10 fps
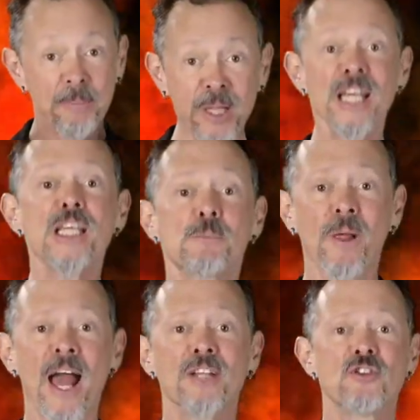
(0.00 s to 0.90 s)
Please
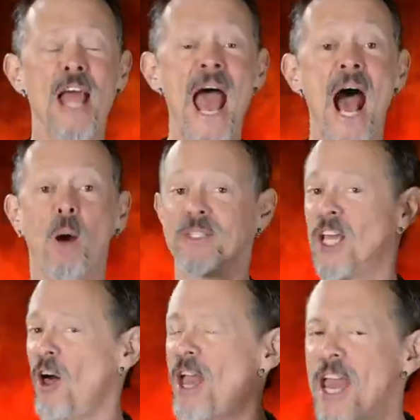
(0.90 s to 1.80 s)
pledge now and
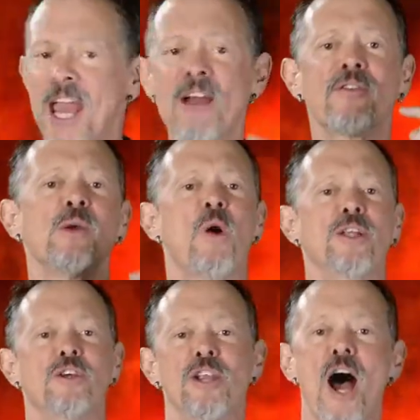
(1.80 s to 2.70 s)
tell
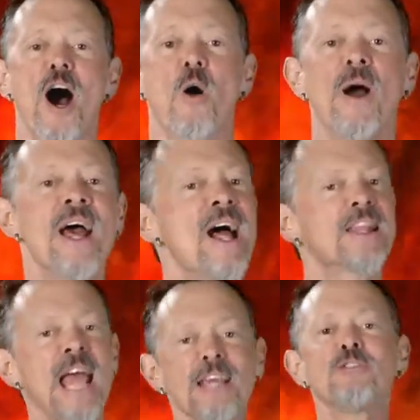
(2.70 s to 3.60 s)
everyone you know.
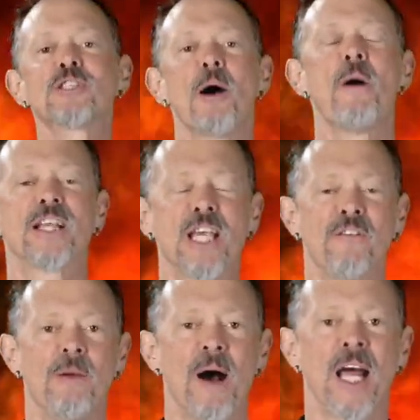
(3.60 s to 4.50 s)
Thank you so much,
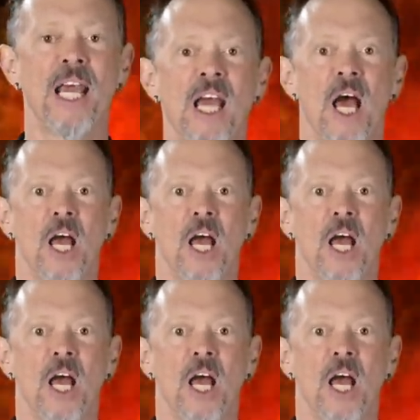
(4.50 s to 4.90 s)
everybody.